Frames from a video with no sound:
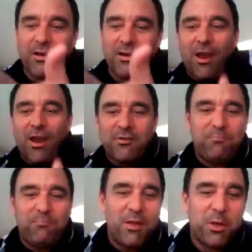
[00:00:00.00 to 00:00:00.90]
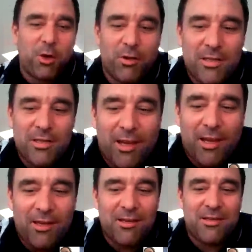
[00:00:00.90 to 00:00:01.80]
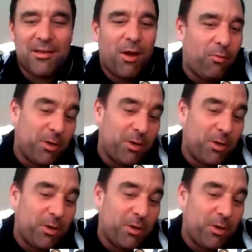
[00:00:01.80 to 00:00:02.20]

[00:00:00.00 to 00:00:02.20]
kind of spin shots like he does them now,